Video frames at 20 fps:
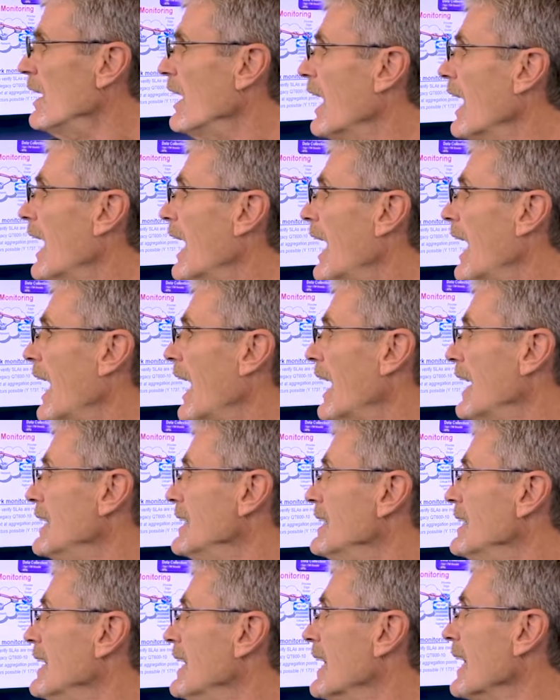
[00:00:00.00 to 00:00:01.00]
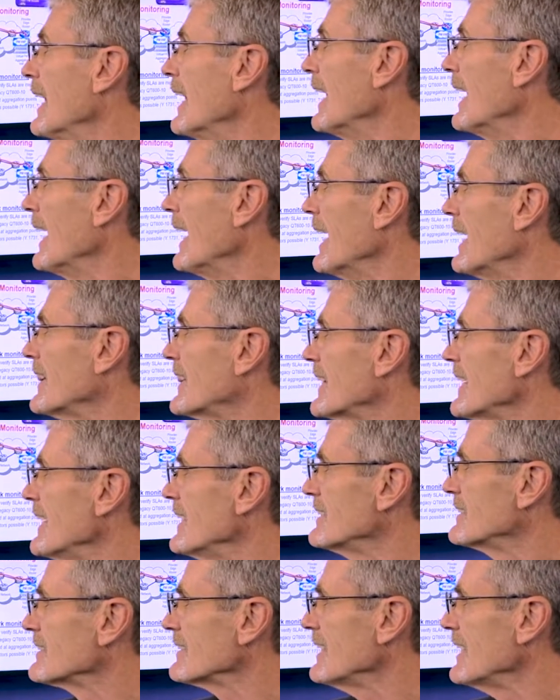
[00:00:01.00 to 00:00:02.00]
uh, and
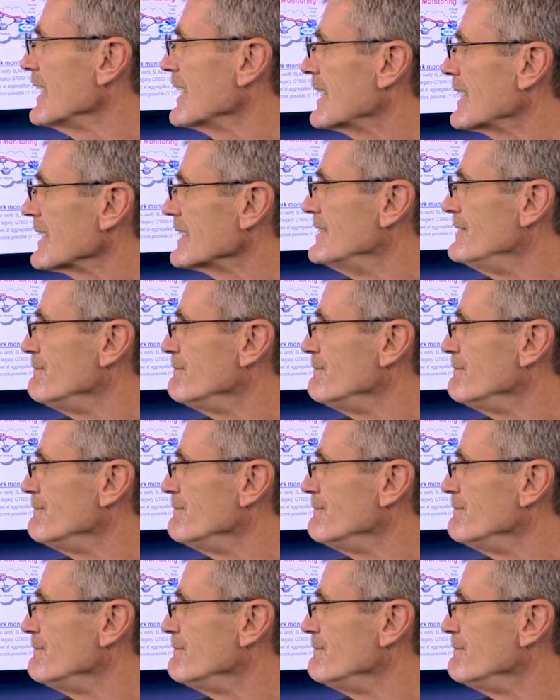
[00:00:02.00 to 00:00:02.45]
things like